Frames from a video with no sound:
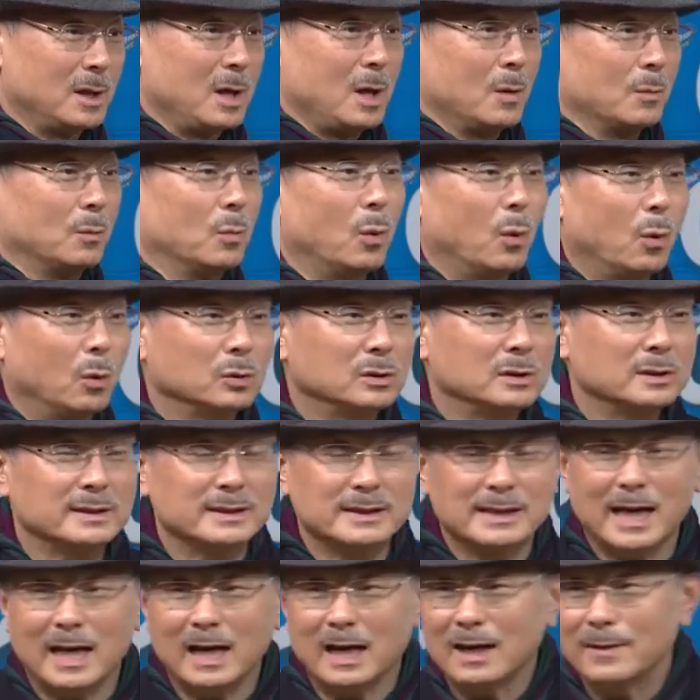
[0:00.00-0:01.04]
Everyone
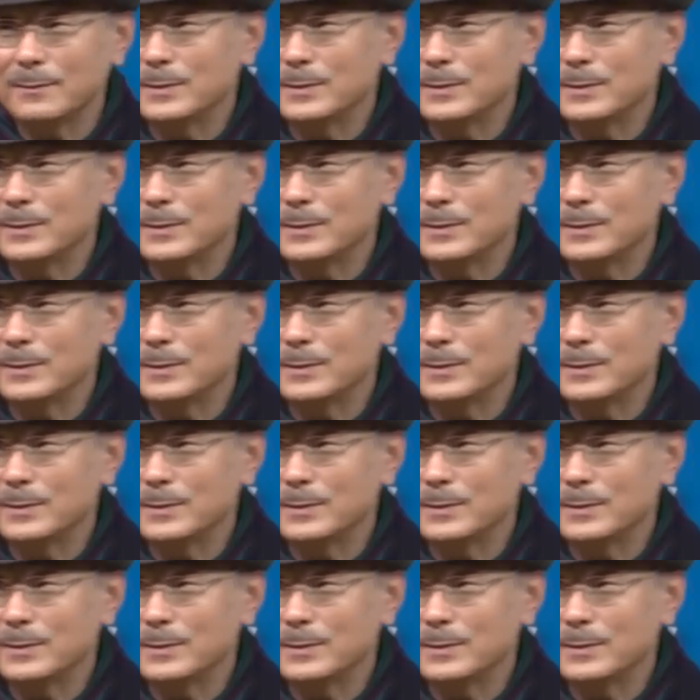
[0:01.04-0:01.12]
should be